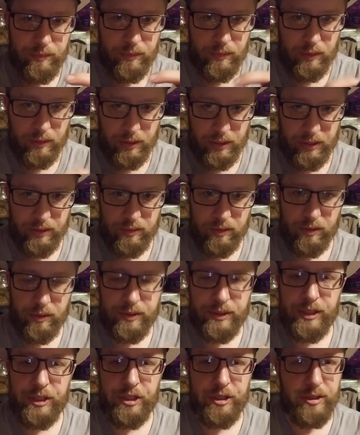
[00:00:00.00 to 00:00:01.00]
these little
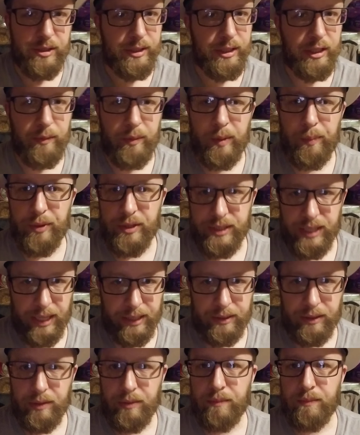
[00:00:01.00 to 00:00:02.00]
digits need to be
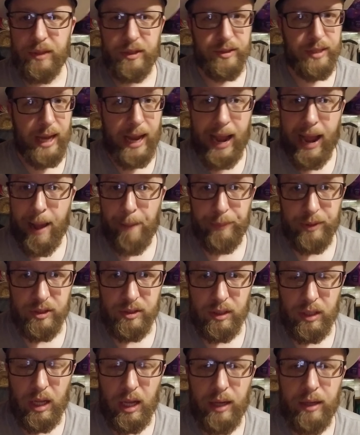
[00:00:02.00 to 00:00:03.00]
protected because it happens
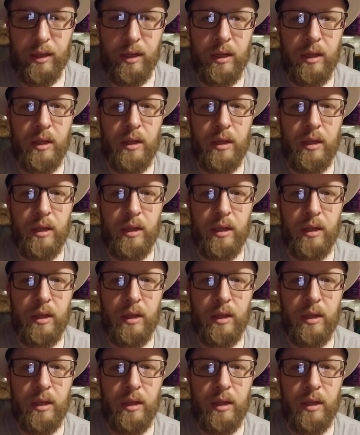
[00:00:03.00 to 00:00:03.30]
a lot.